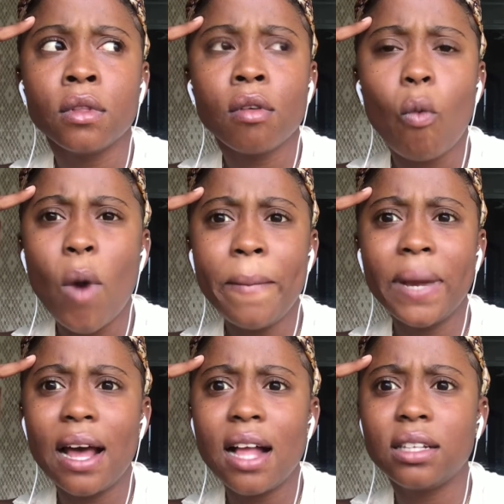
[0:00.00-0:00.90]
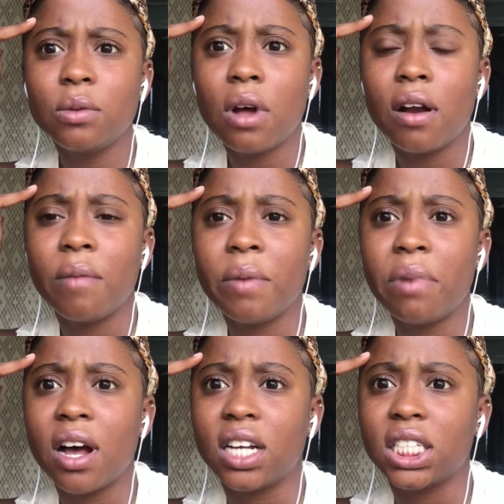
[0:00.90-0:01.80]
when I call to her and I
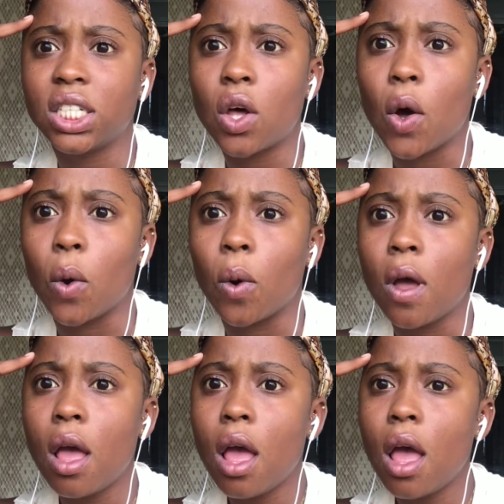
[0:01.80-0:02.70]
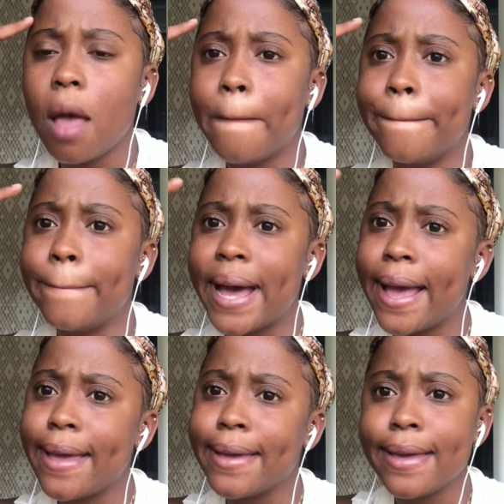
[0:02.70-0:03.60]
pass now,
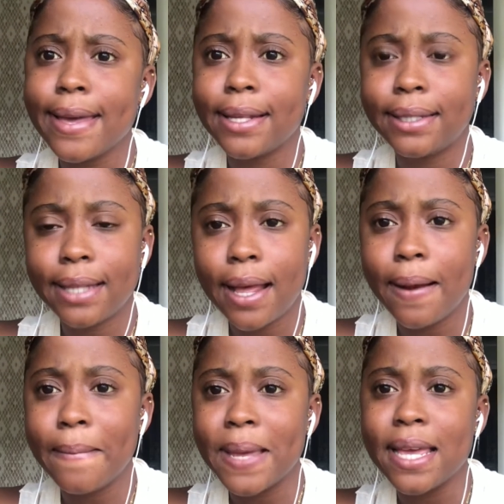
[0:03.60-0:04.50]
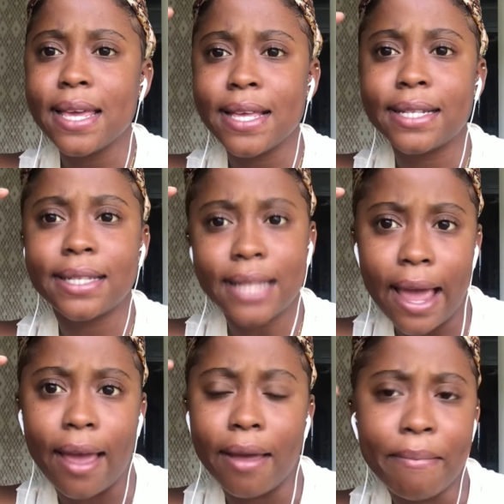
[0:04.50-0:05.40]
my ears tell me
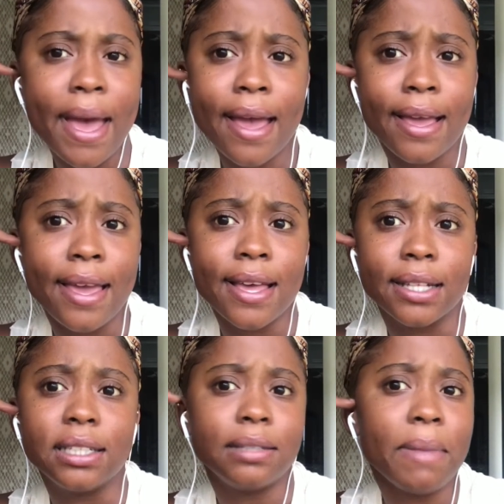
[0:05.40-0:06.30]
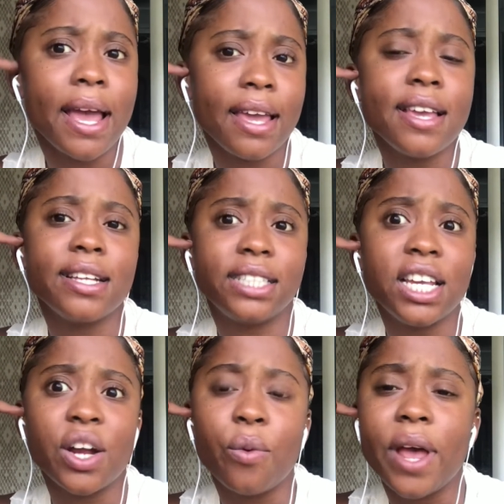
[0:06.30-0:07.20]
say, my ears
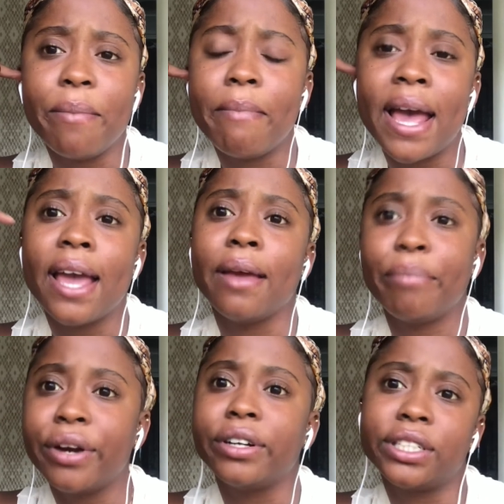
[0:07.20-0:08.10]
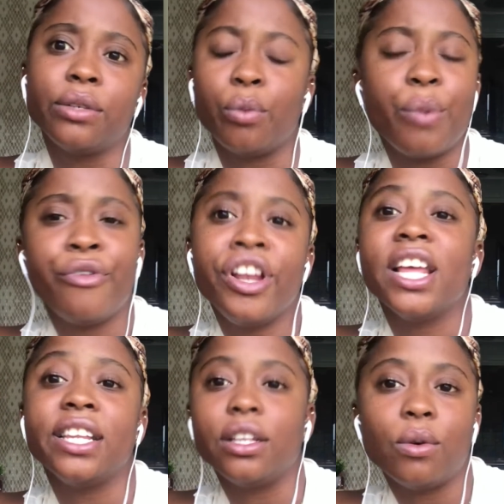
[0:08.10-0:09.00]
hear when my person when me
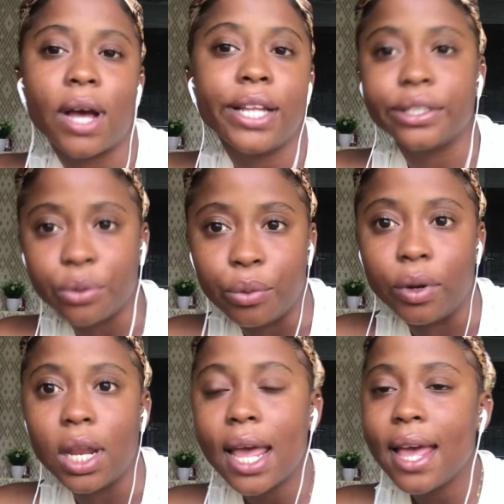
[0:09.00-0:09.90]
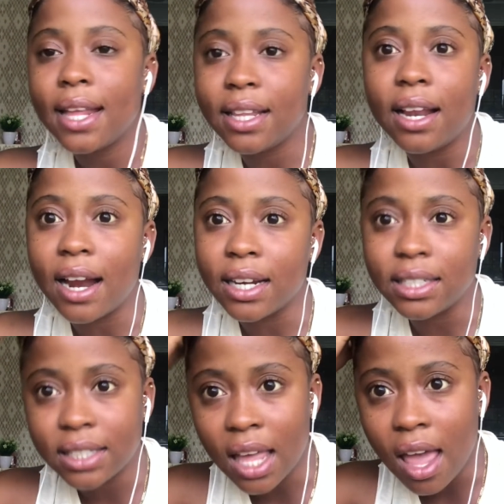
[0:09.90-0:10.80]
related to at the school tell her
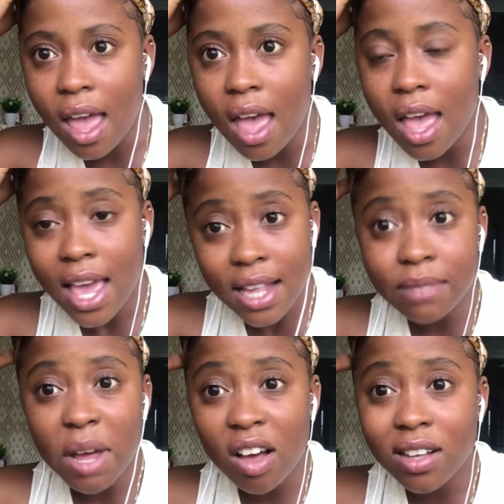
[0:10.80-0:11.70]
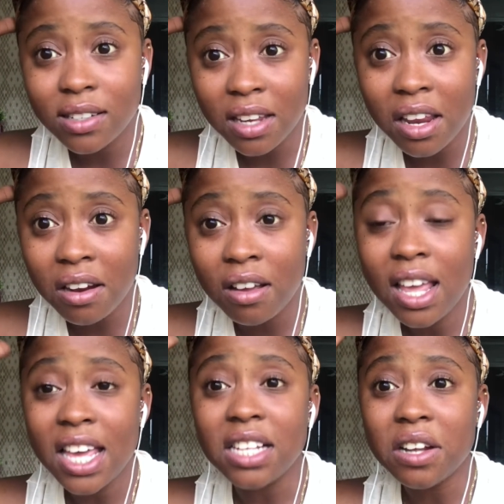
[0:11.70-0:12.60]
say, it's my cousin,
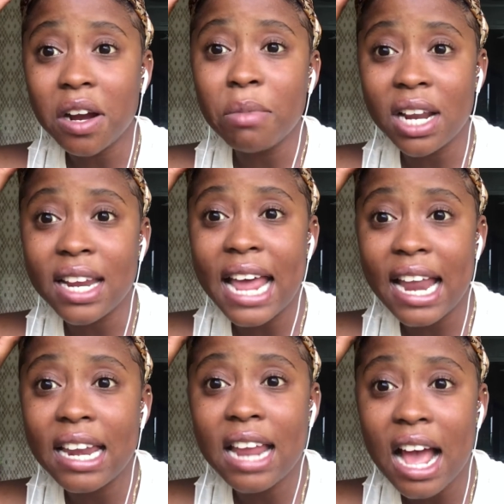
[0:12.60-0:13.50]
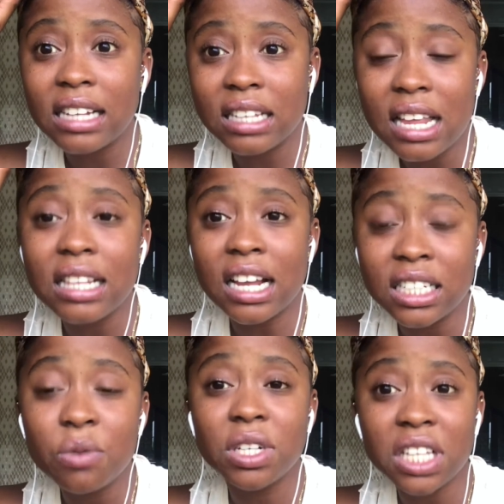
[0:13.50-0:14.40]
it's her mother died in the accident and she
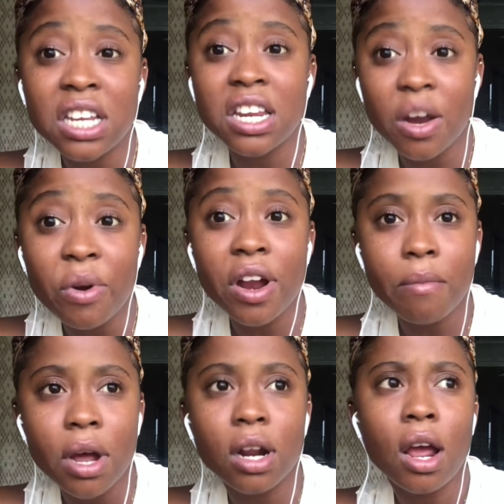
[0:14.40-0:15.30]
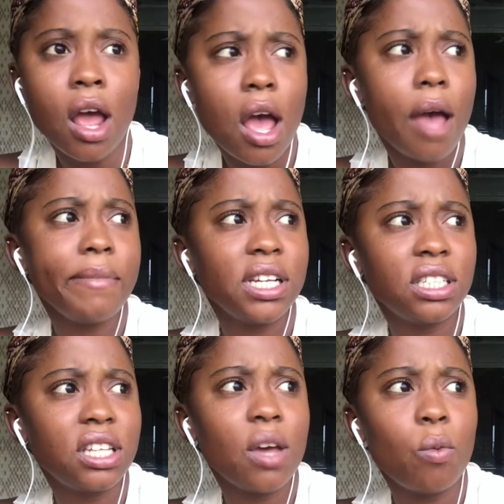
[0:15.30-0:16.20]
was in there with her mother. I mean I say,